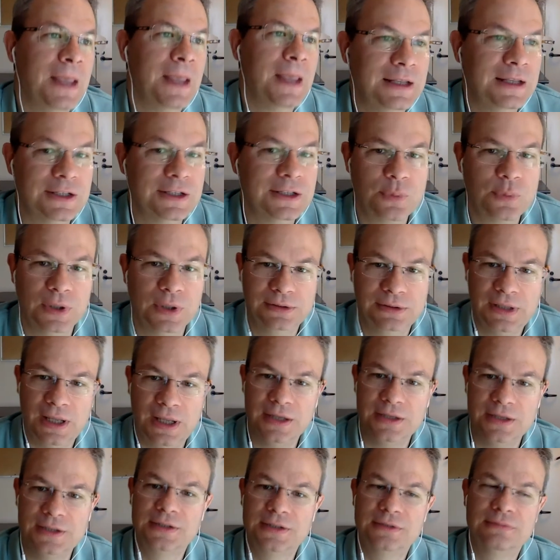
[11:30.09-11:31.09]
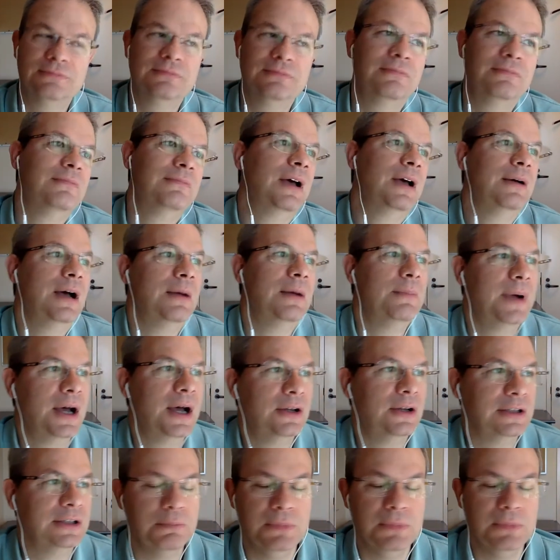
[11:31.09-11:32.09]
And that's what takes
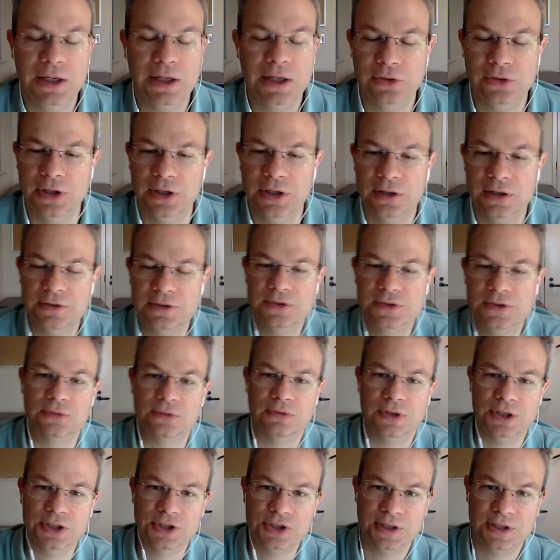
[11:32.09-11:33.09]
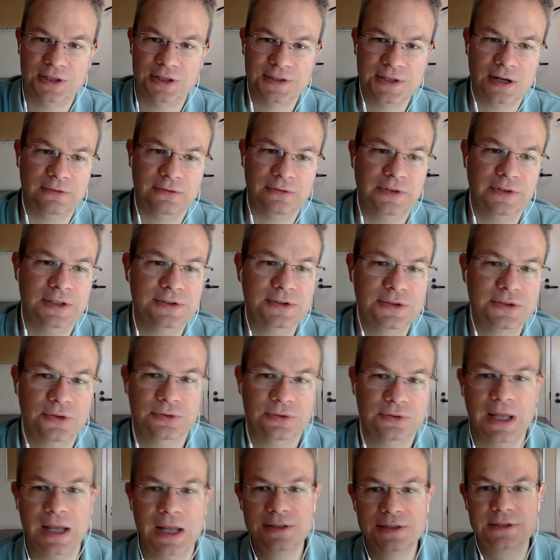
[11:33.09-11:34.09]
about 1 million years to reach the surface. So
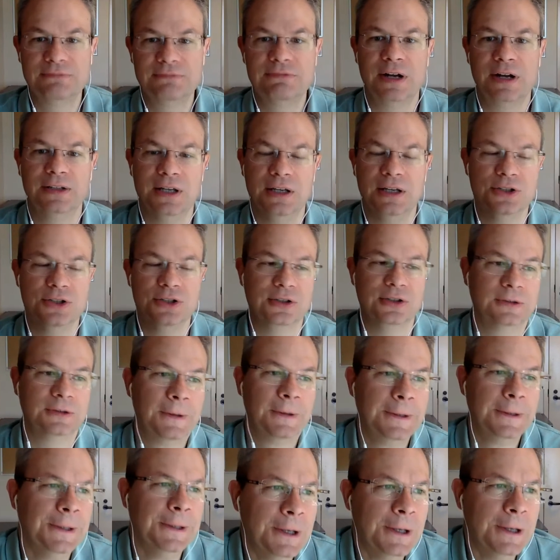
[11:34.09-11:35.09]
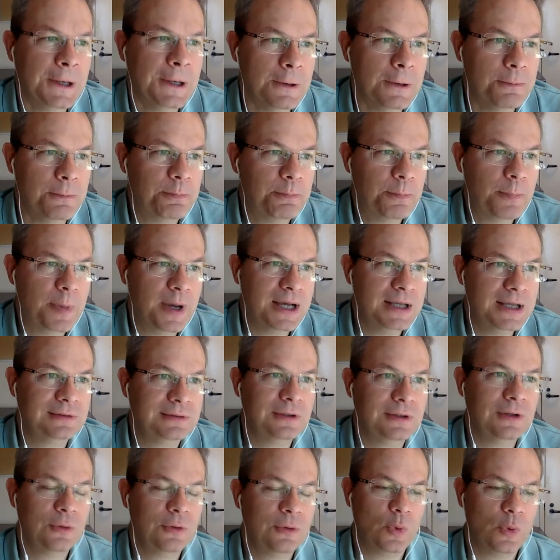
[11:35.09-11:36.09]
that's radiation.
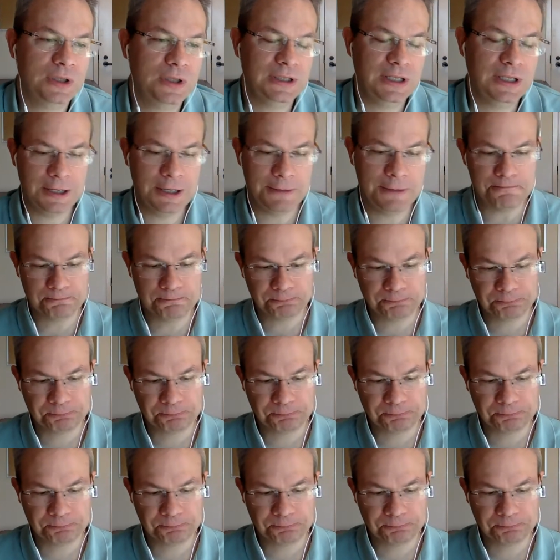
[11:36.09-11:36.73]
But when there